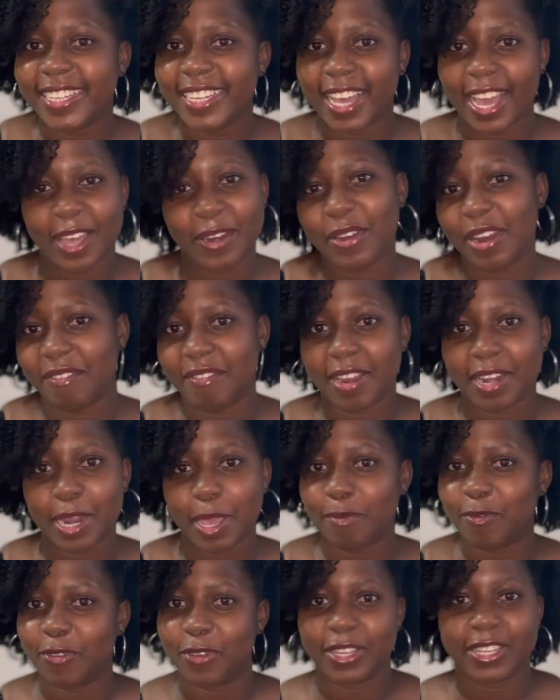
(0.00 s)
I don't have a
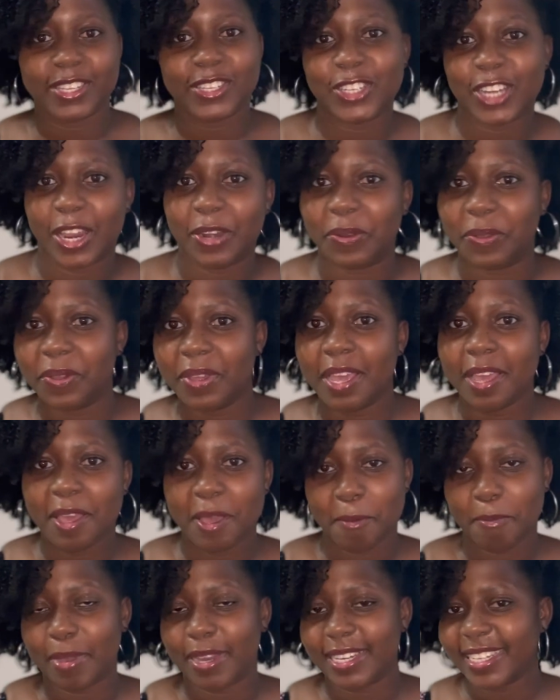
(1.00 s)
name for this channel,
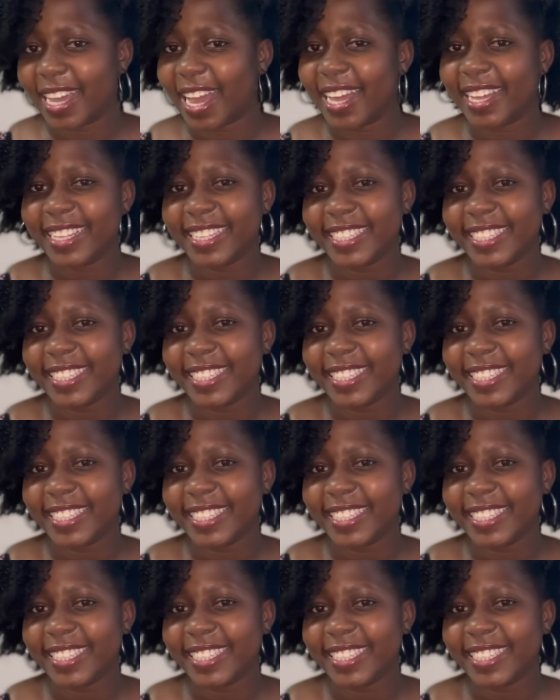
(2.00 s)
but yeah.